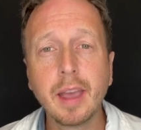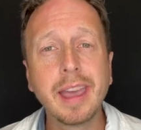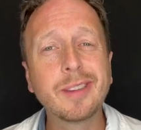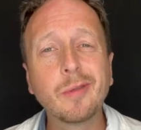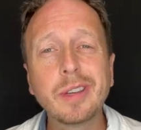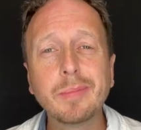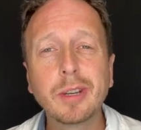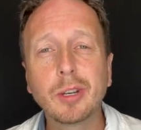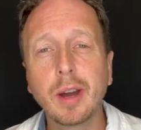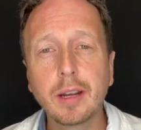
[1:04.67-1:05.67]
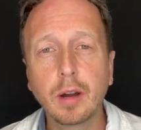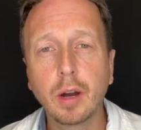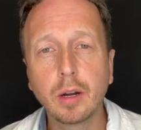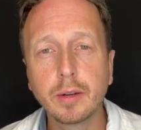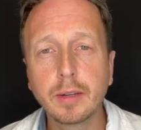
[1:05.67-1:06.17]
It's always been tried
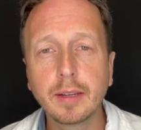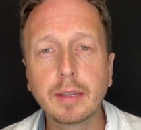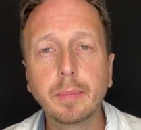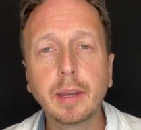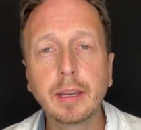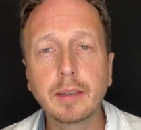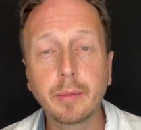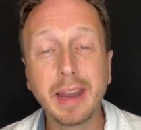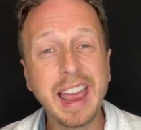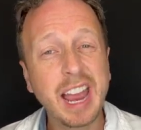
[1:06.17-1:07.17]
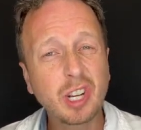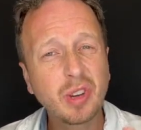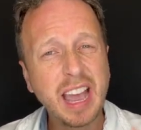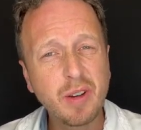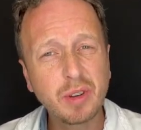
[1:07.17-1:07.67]
hard to explain to someone actually
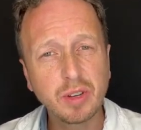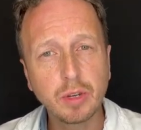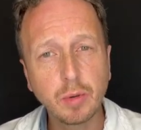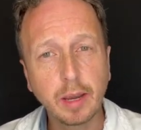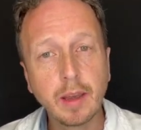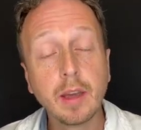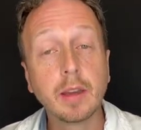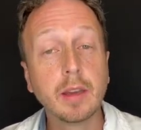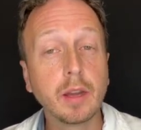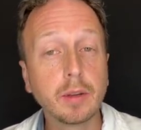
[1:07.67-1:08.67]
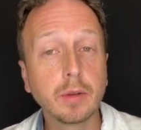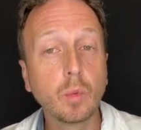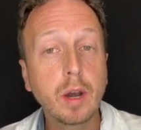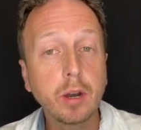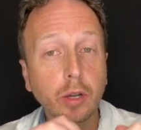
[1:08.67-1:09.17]
how to do it. Now, that
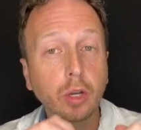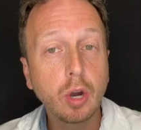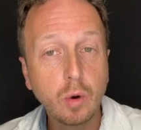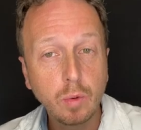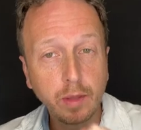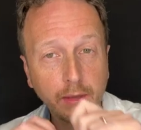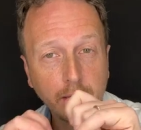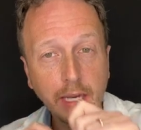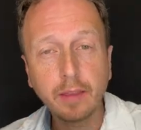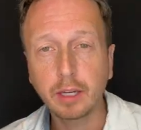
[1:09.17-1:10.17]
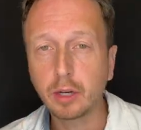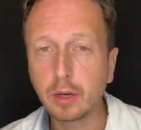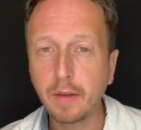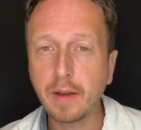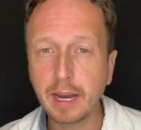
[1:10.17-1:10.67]
where to go with the teeth. Like
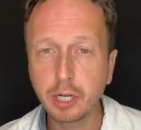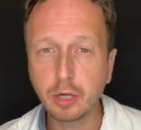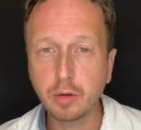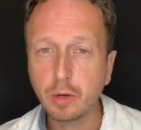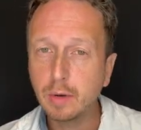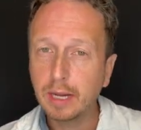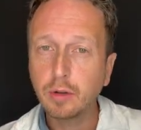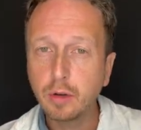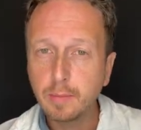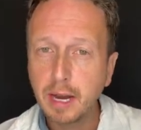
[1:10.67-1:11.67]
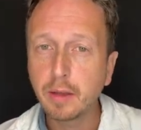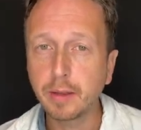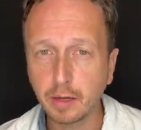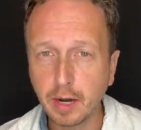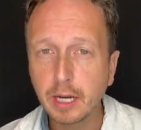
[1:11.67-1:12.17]
if I show you in your mouth,
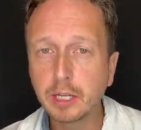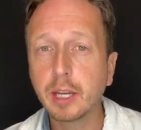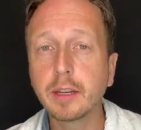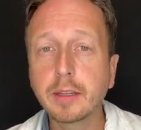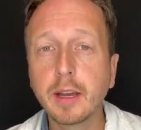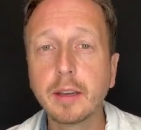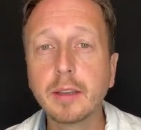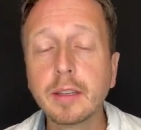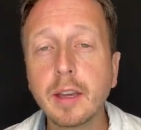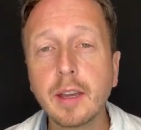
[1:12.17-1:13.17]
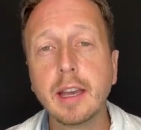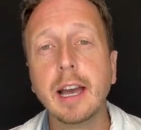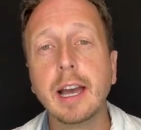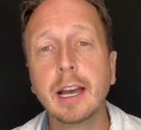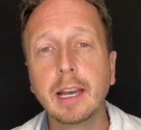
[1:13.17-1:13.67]
like our hygienist does,
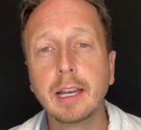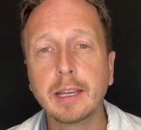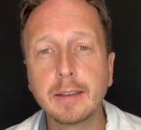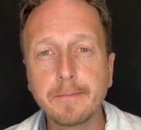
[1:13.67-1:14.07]
uh,